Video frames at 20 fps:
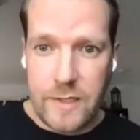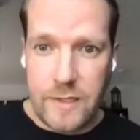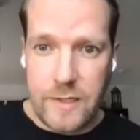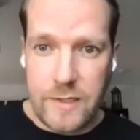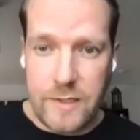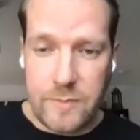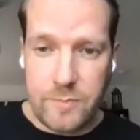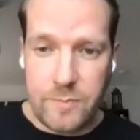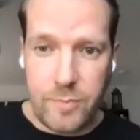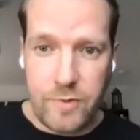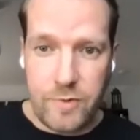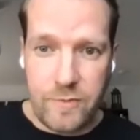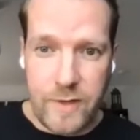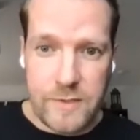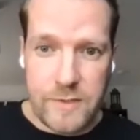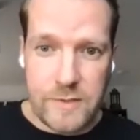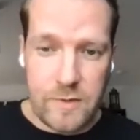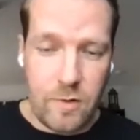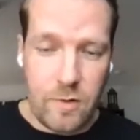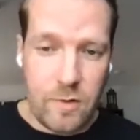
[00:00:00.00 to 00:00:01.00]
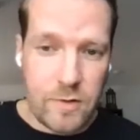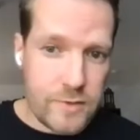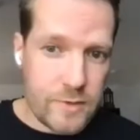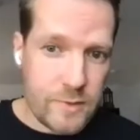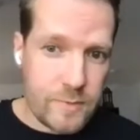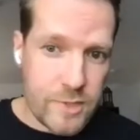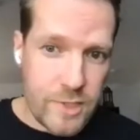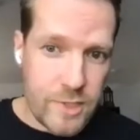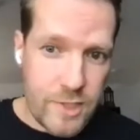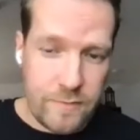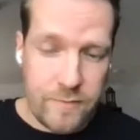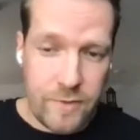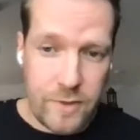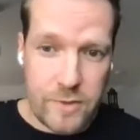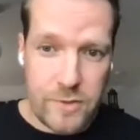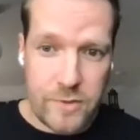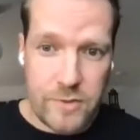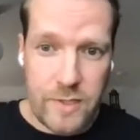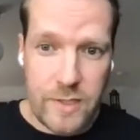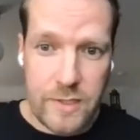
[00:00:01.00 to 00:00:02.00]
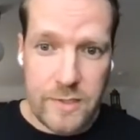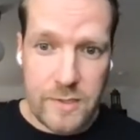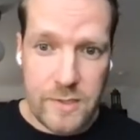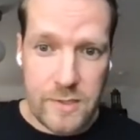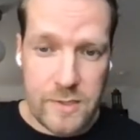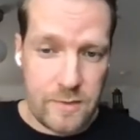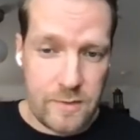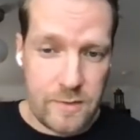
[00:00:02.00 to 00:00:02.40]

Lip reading: that provides awesome chat functionalities